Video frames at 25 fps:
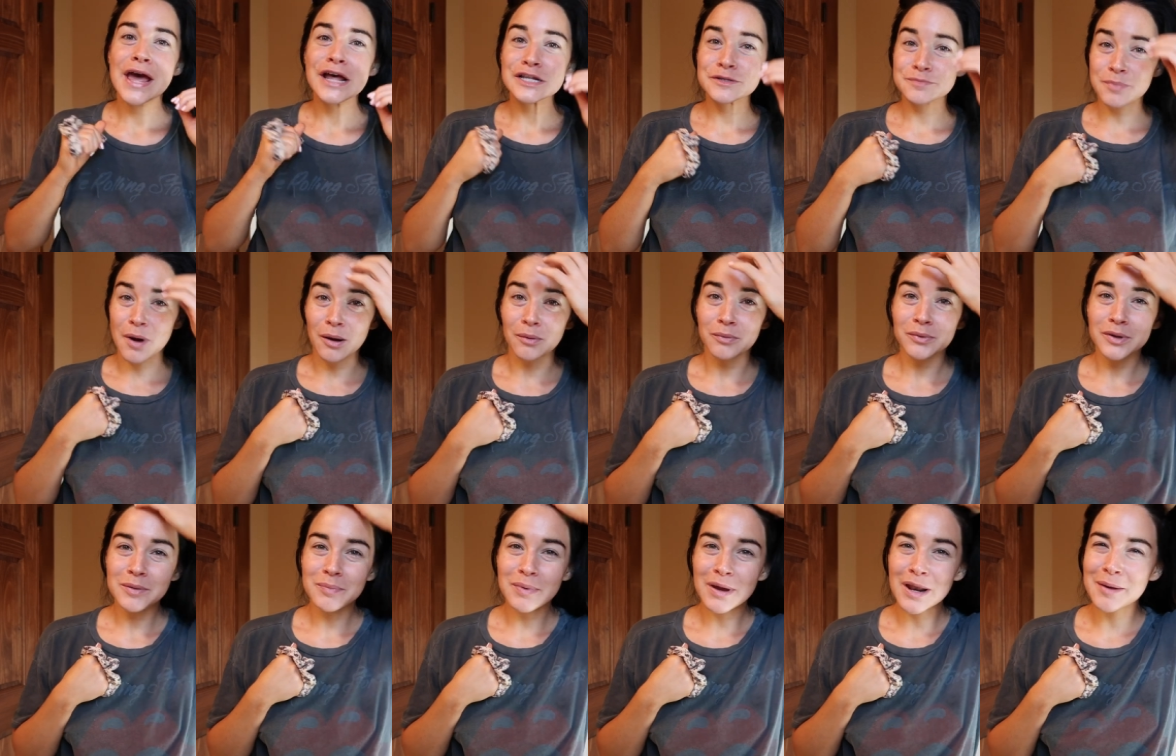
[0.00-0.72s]
It's
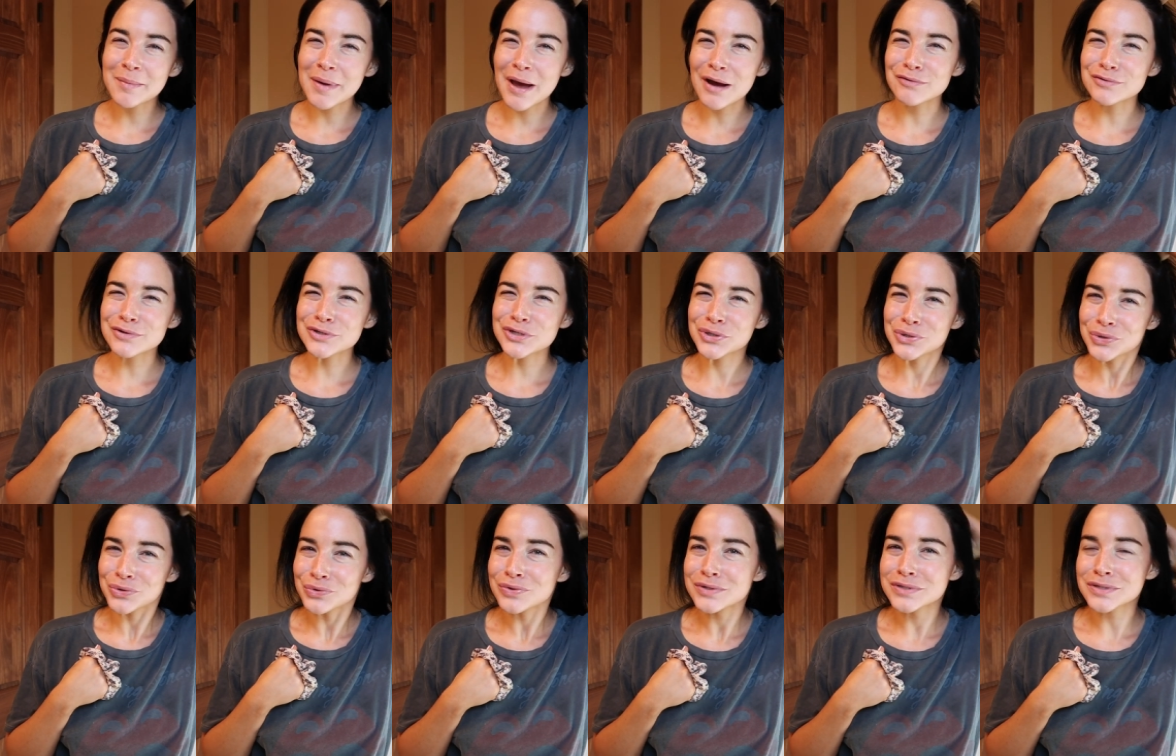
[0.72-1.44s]
probably been about
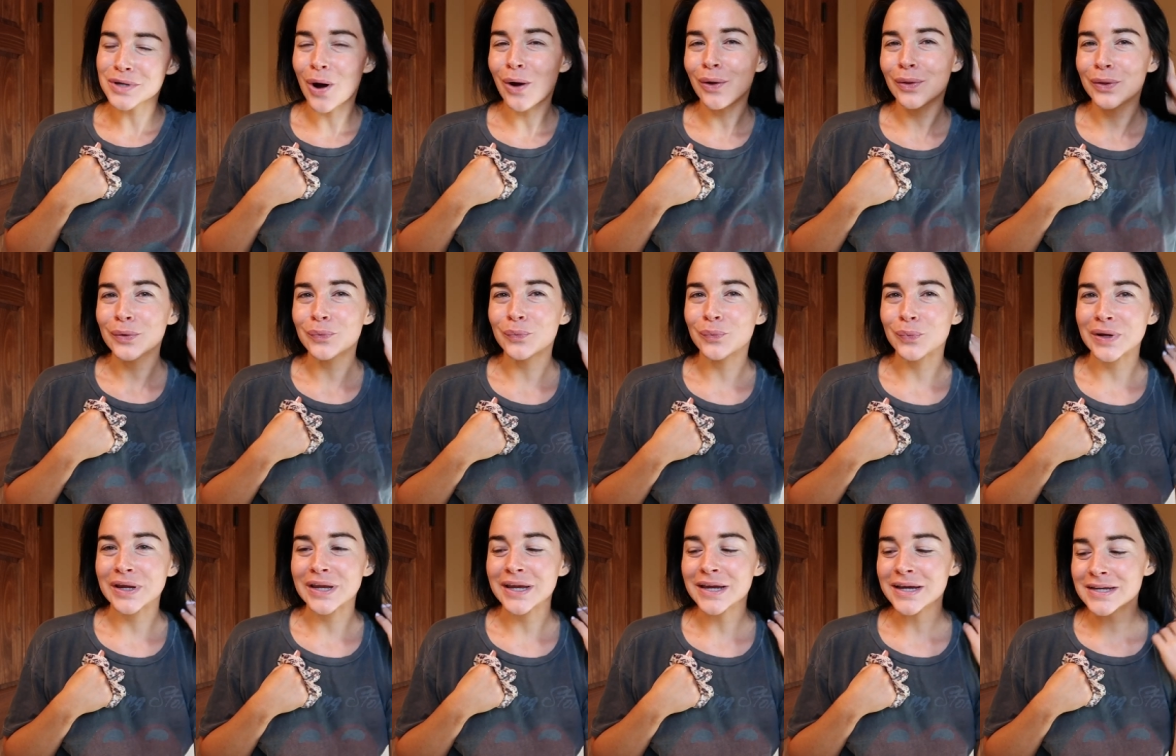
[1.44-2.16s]
two solid
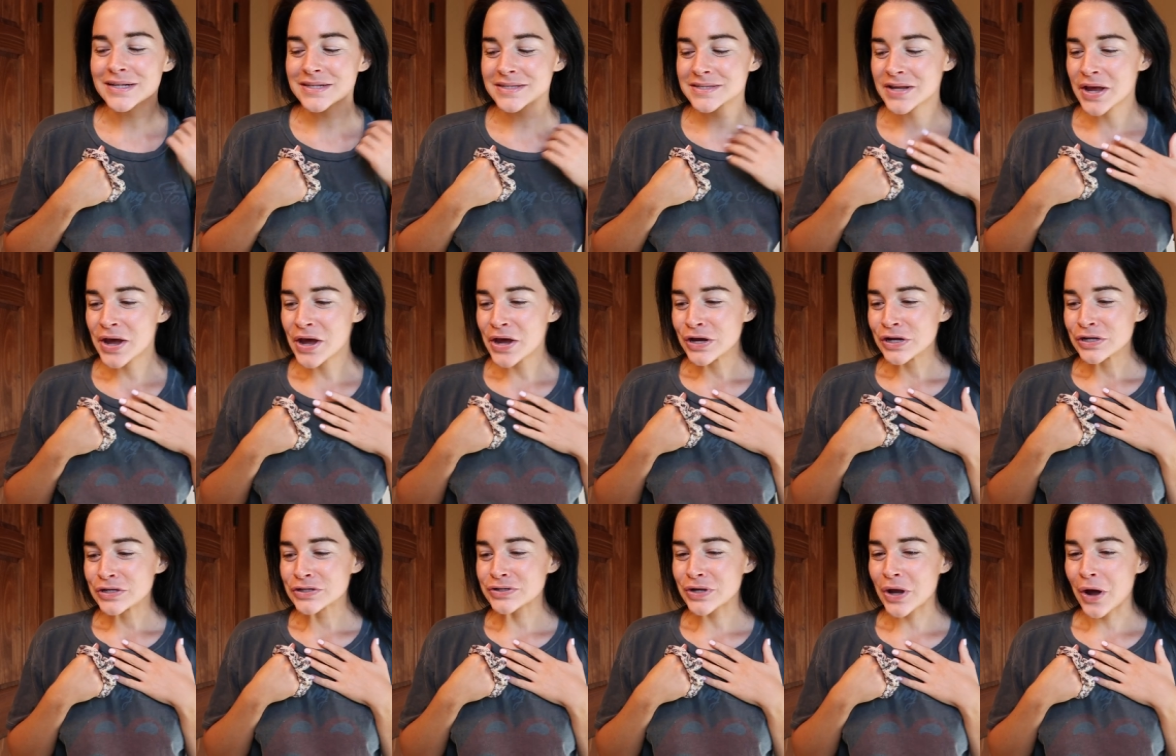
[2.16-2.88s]
weeks,
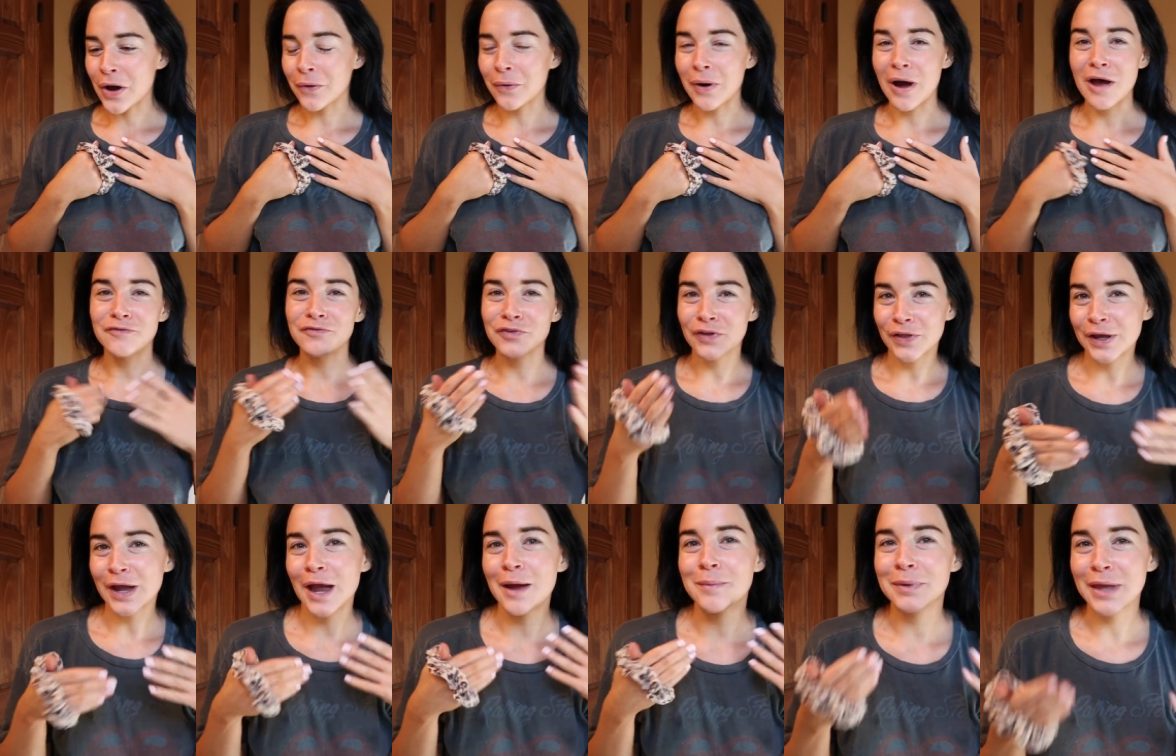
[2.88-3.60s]
so I
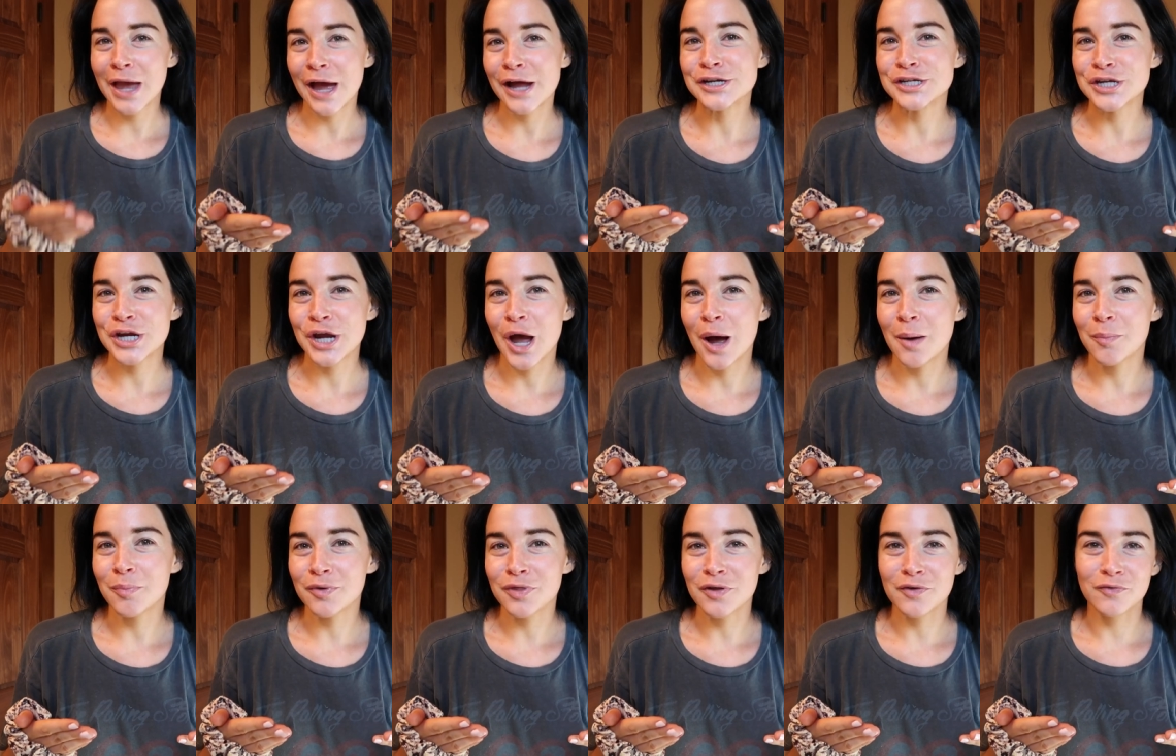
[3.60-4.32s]
feel like I'm catching
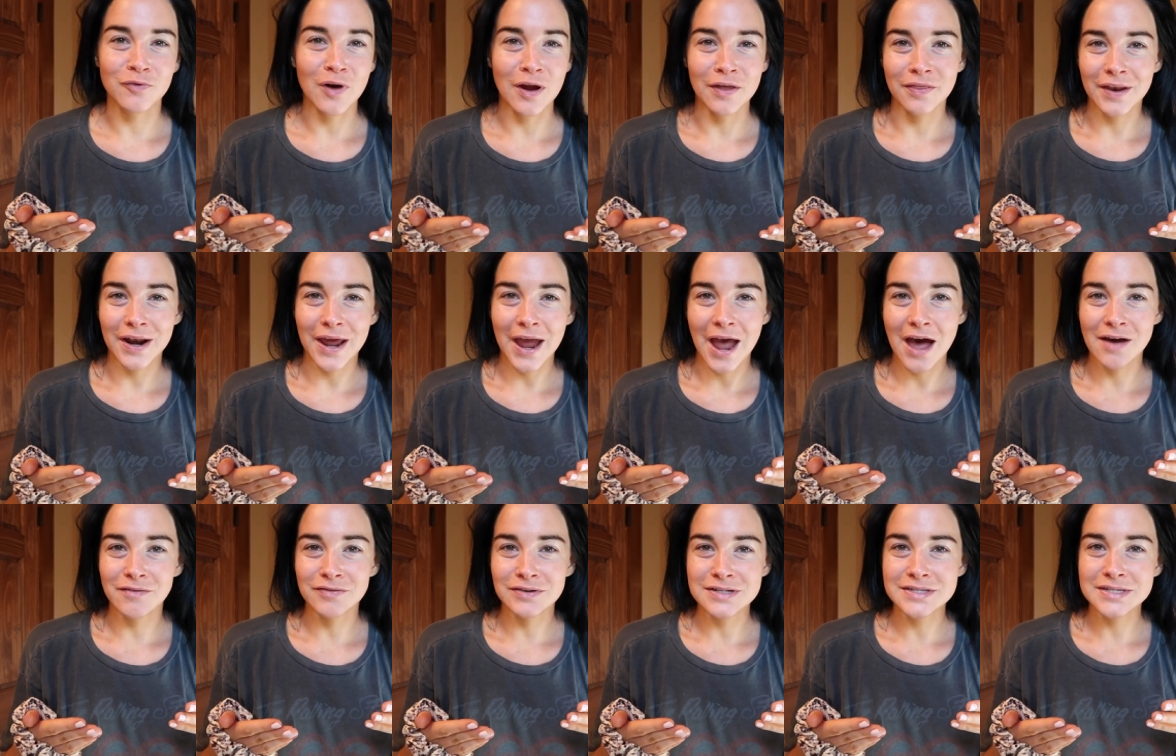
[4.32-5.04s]
up with a friend that I
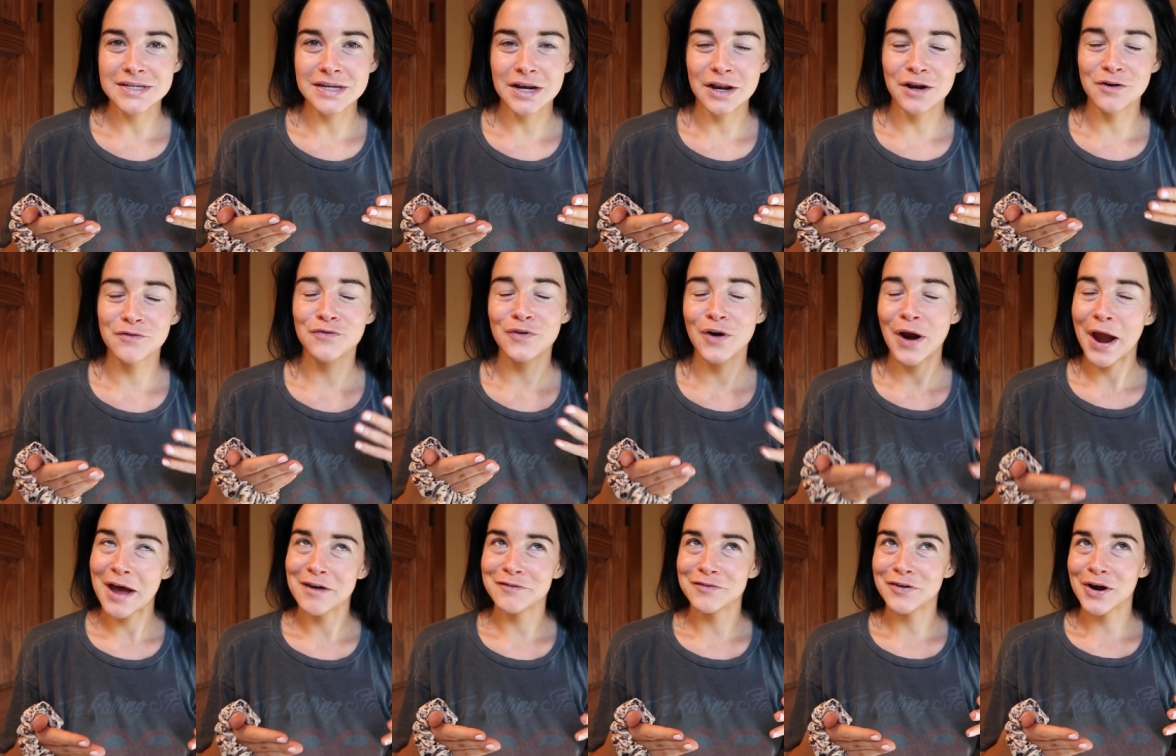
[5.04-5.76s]
haven't seen in
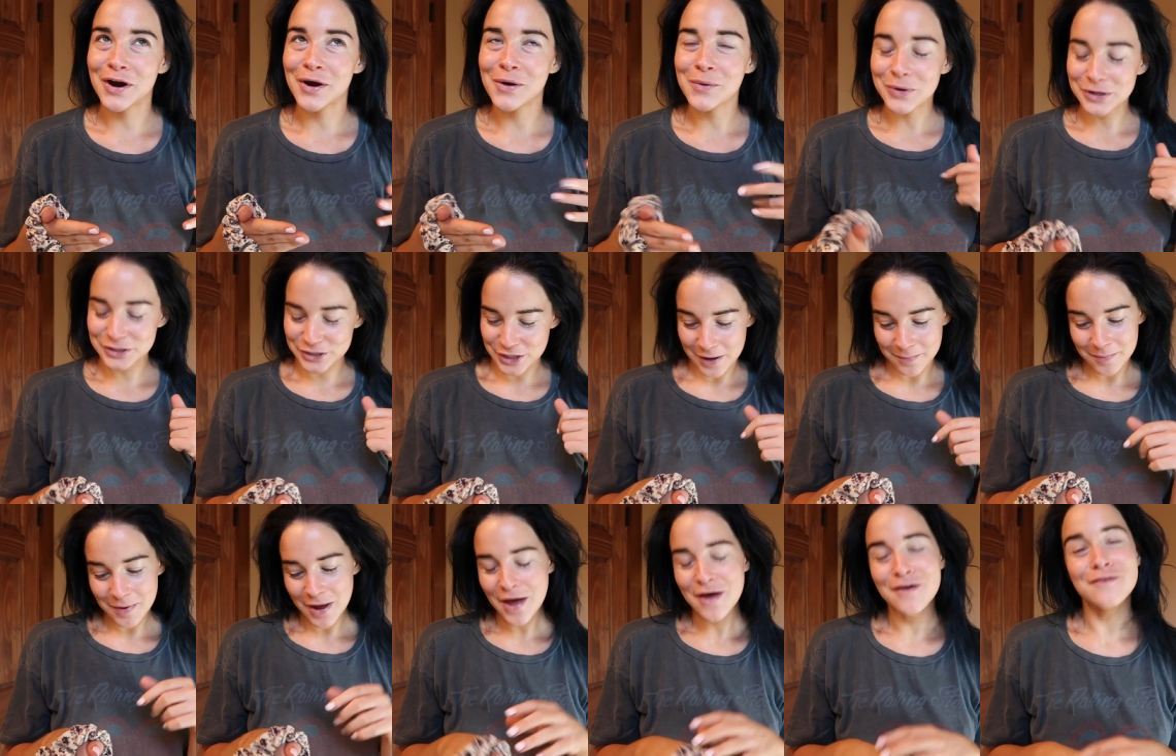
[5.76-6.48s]
forever, which
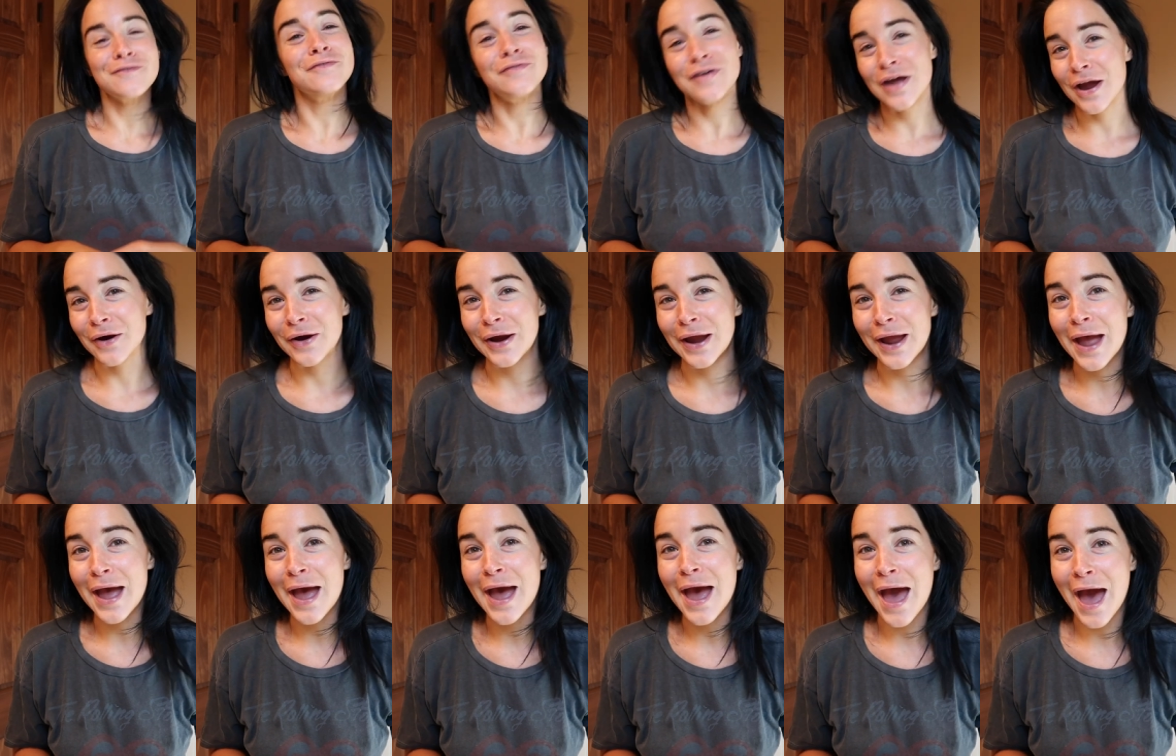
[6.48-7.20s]
I'm
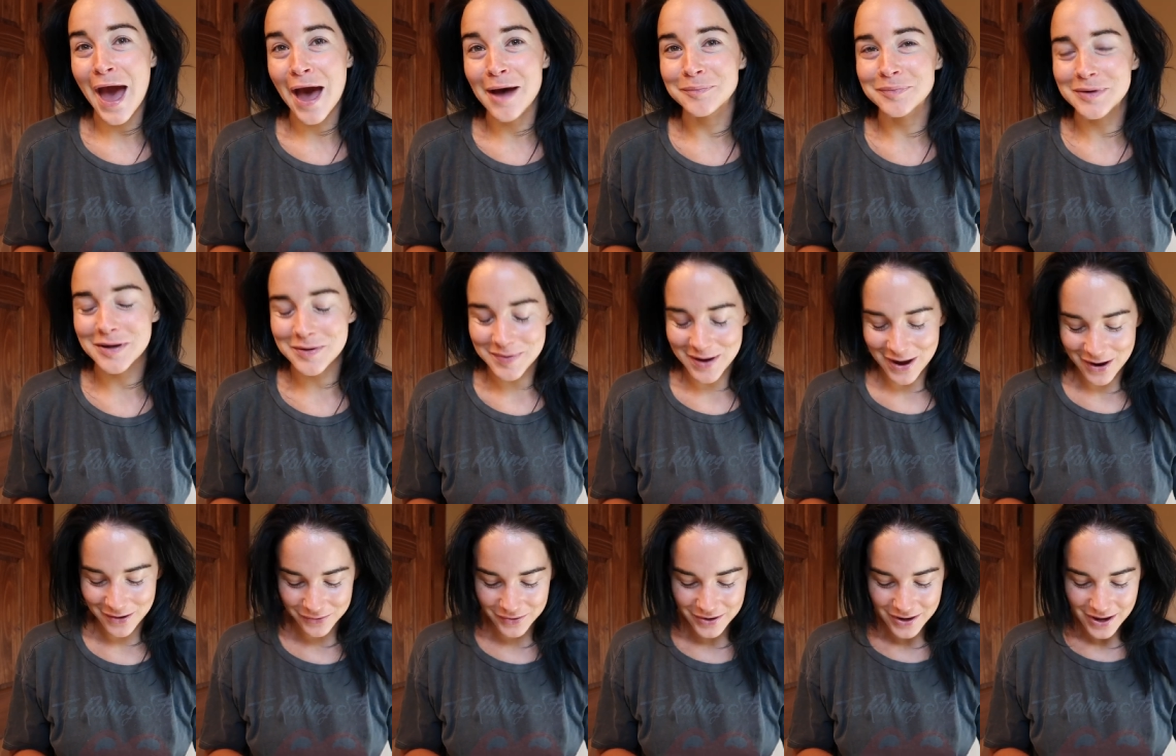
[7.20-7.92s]
very happy
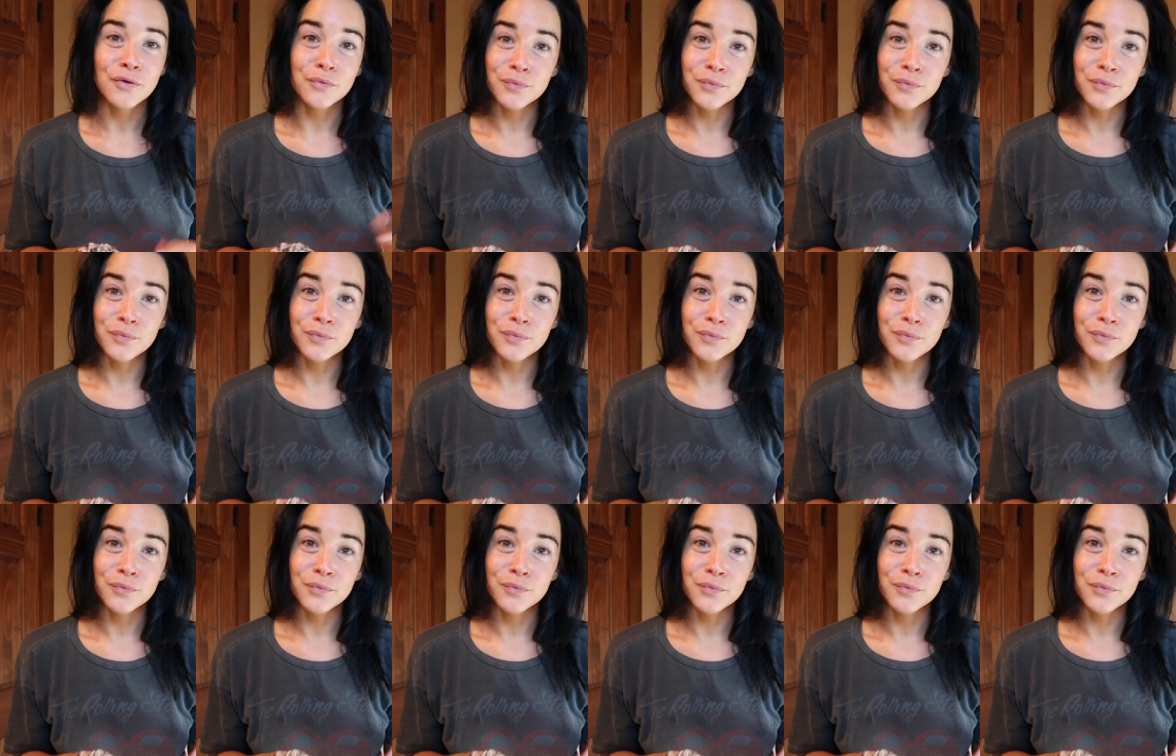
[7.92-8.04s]
about.